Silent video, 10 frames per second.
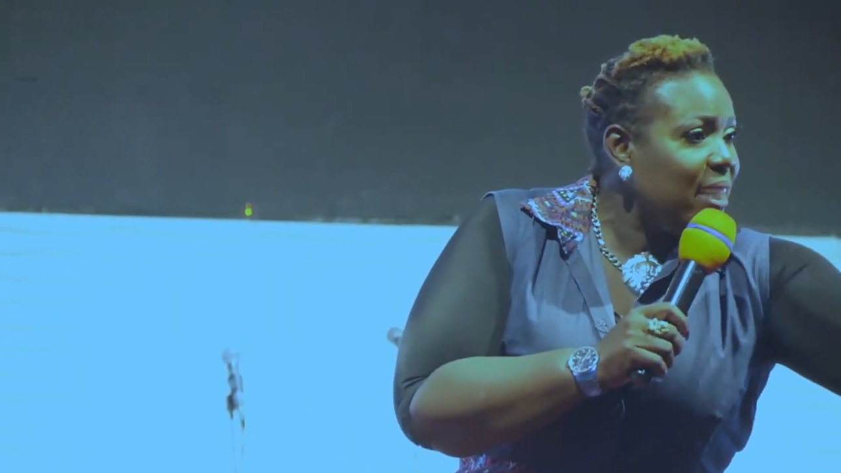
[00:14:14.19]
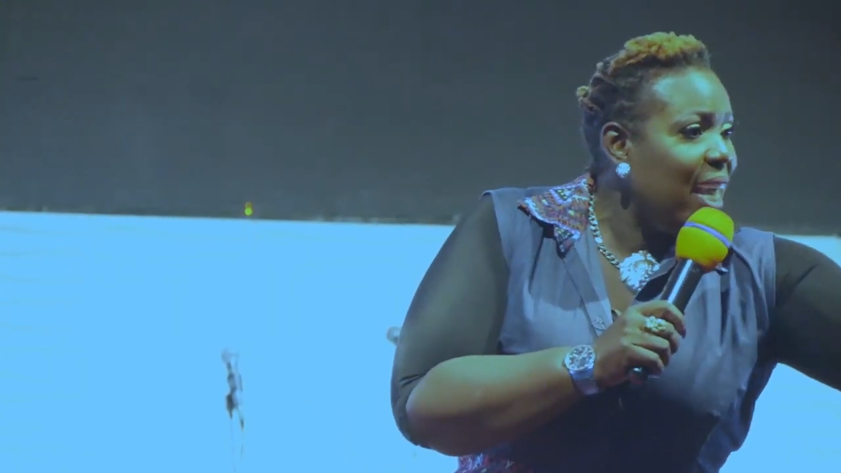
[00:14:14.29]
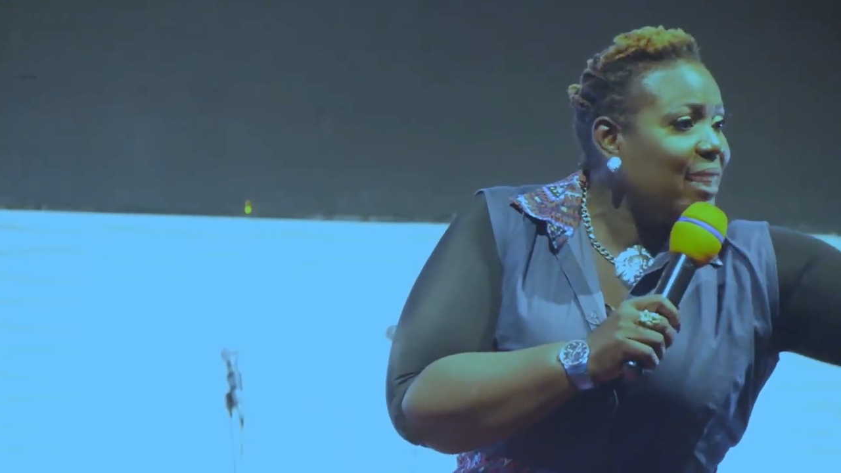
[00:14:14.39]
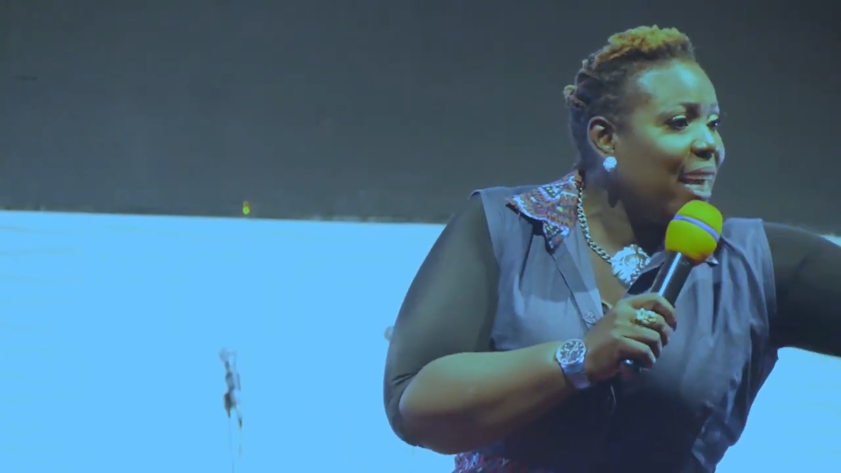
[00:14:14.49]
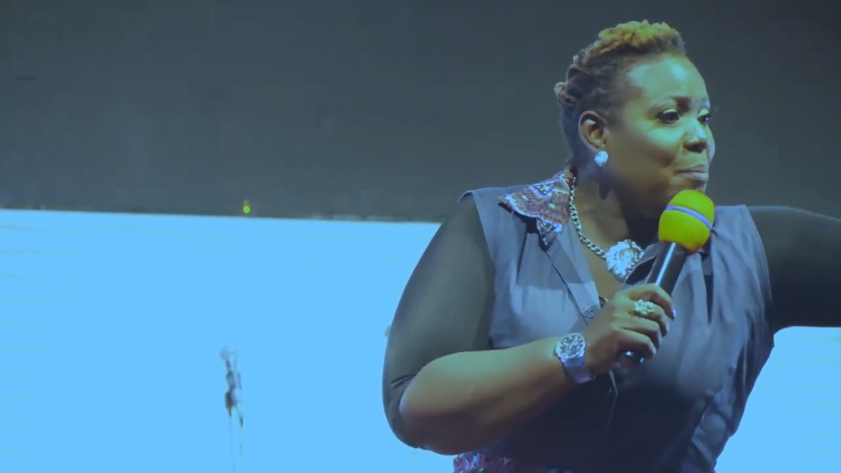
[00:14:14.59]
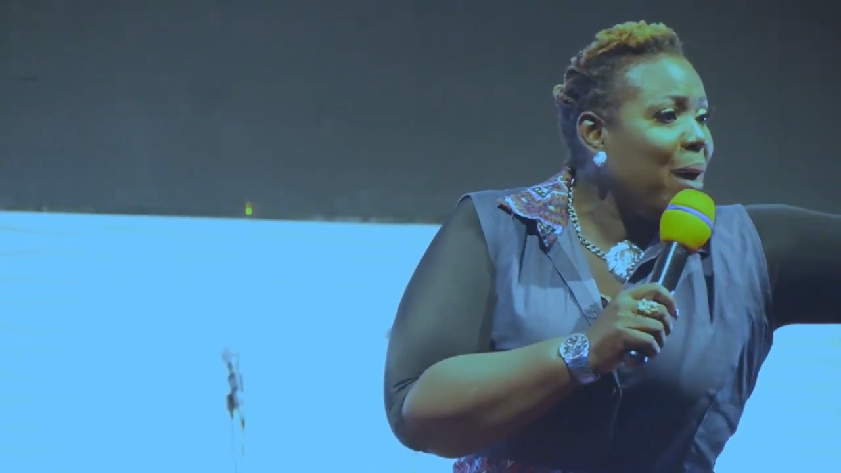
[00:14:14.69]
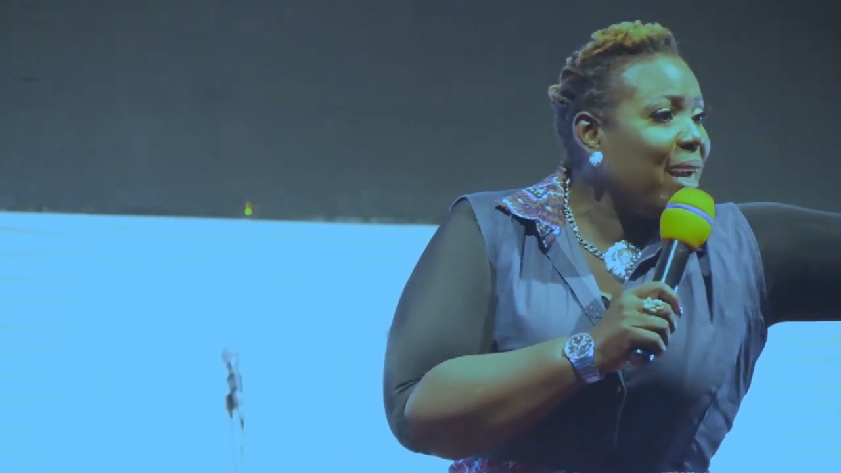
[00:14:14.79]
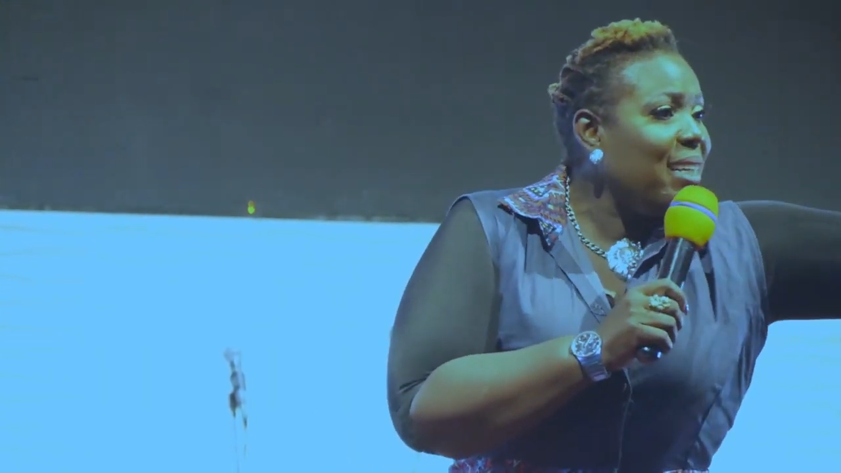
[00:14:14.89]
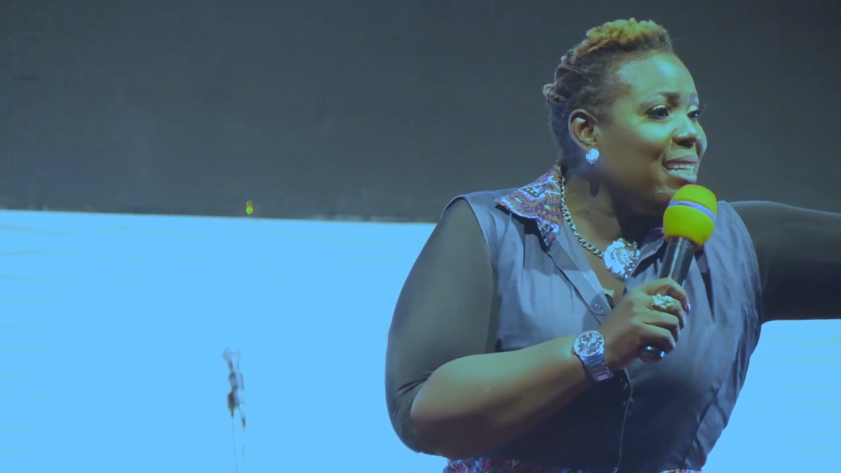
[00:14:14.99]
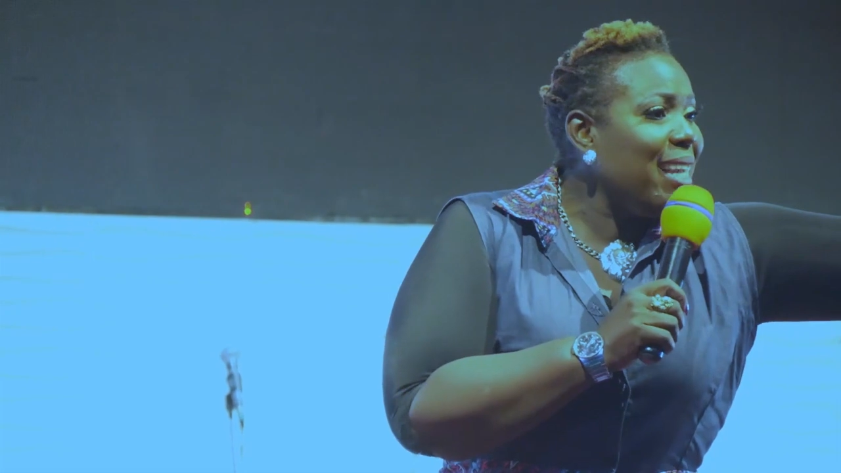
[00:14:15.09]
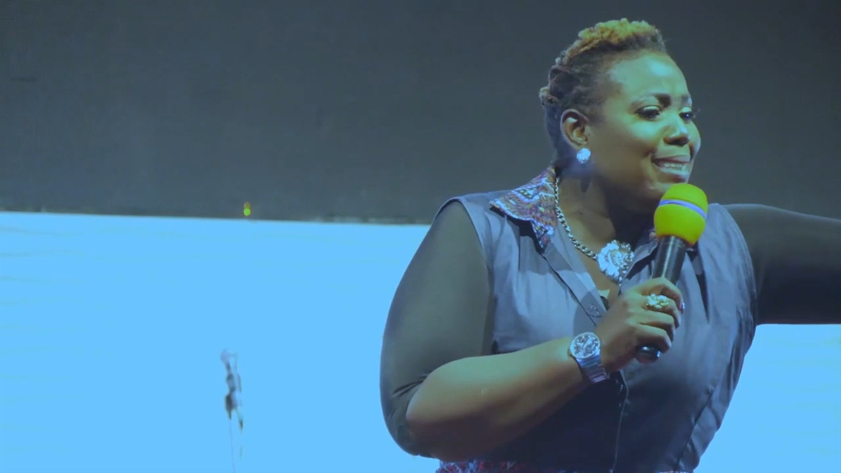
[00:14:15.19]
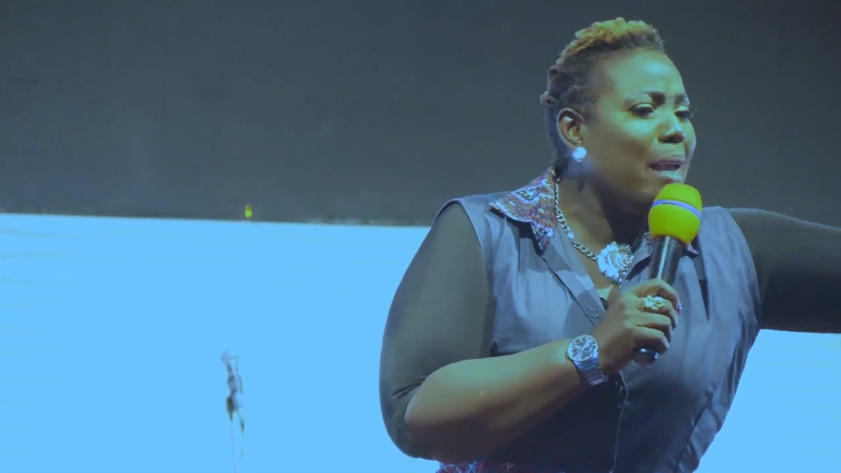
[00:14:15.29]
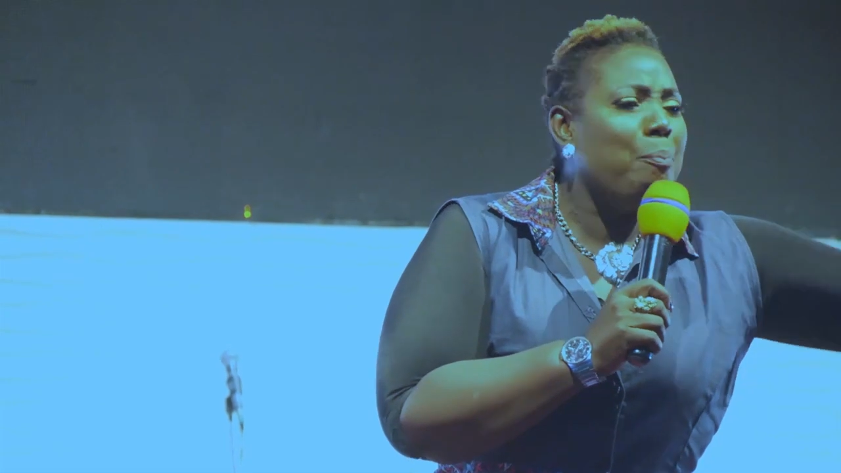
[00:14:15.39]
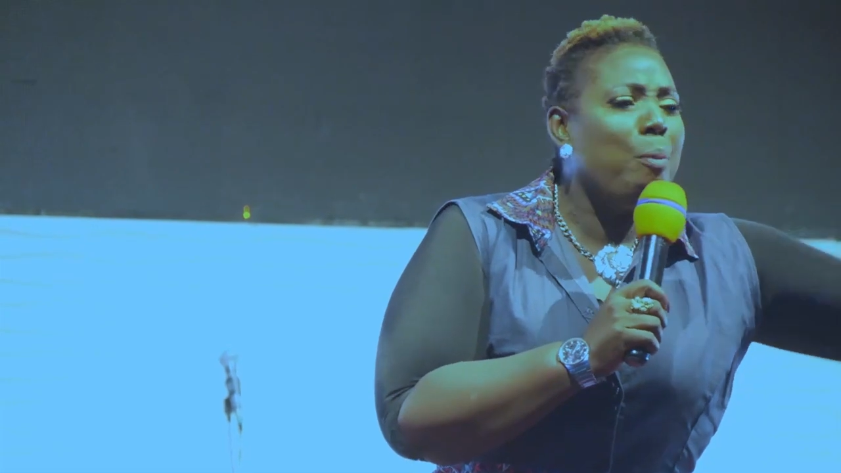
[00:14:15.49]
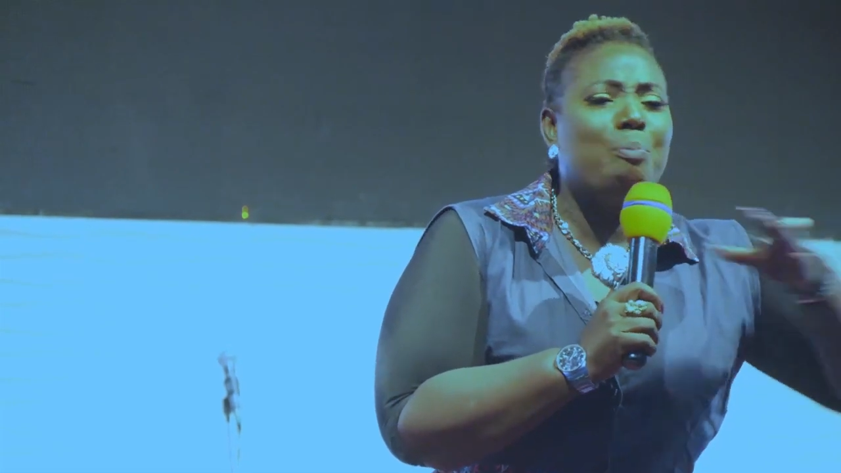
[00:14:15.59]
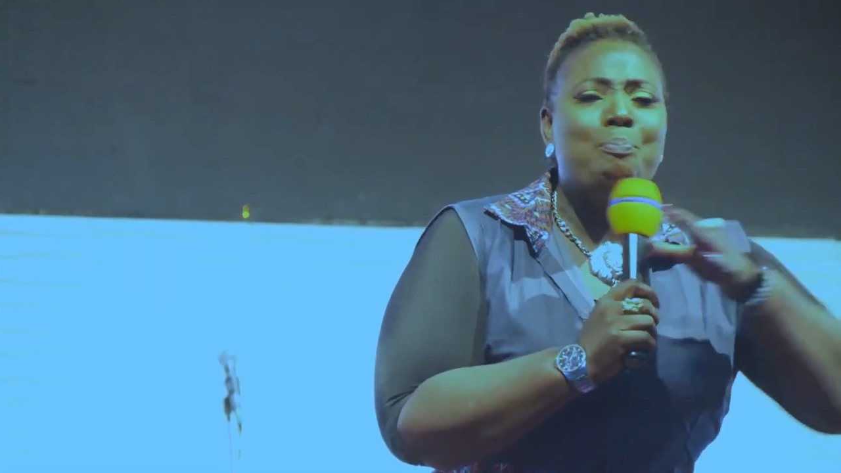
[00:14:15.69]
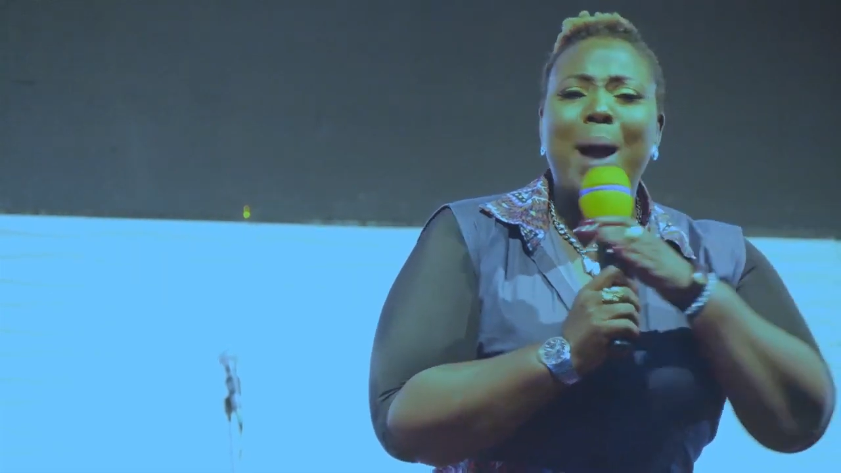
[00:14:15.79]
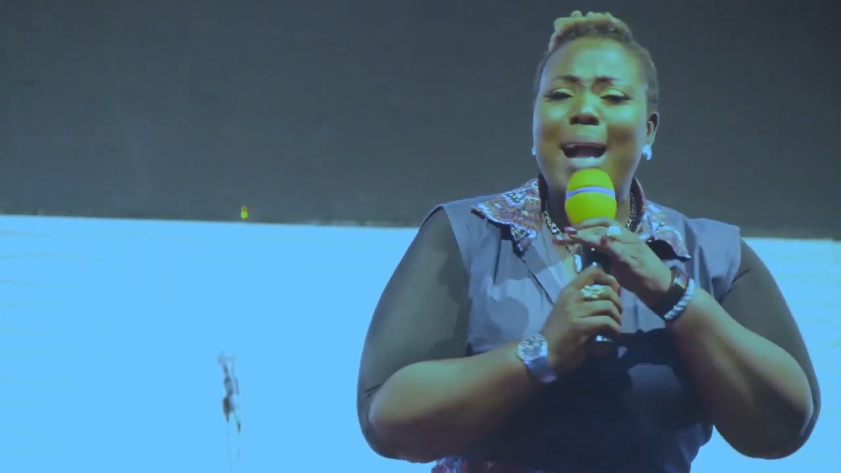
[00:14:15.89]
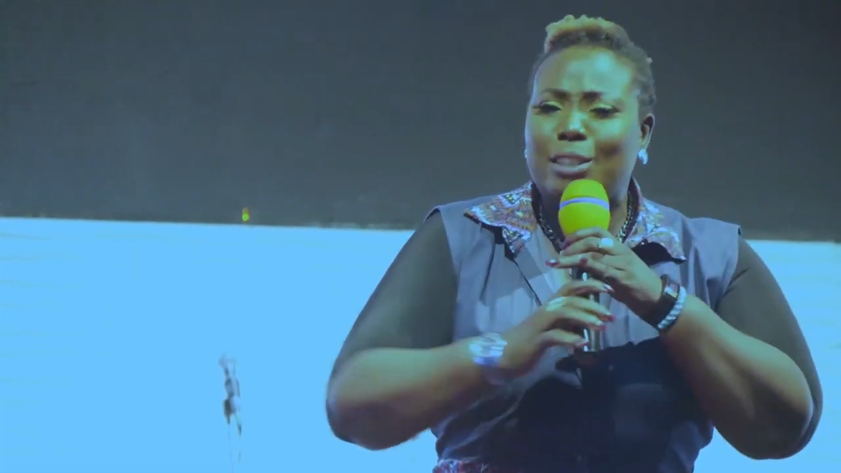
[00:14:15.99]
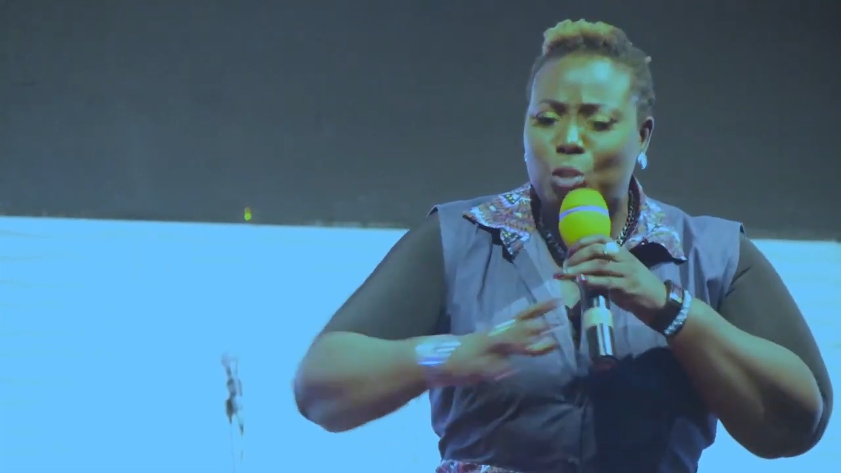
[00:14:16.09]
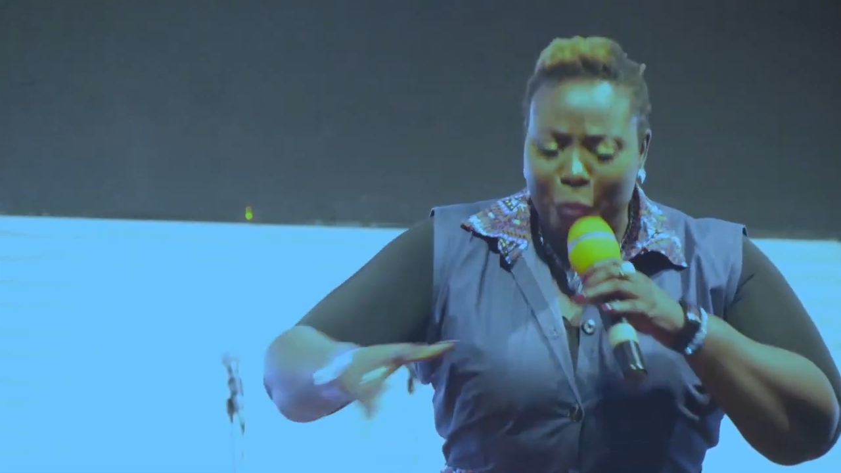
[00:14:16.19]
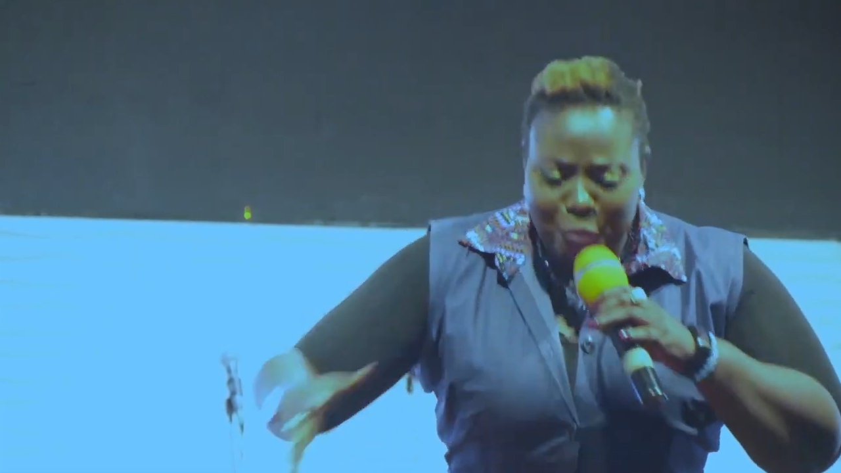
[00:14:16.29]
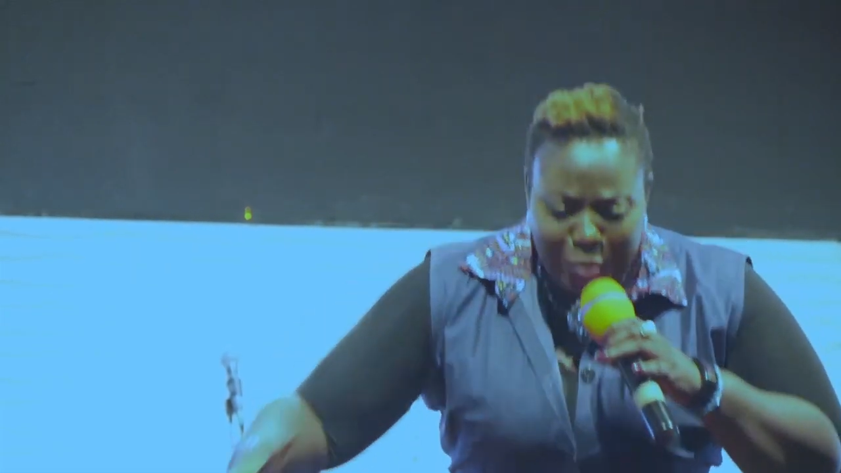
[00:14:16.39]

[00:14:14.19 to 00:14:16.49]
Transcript: He entered the market the next day, bought bags of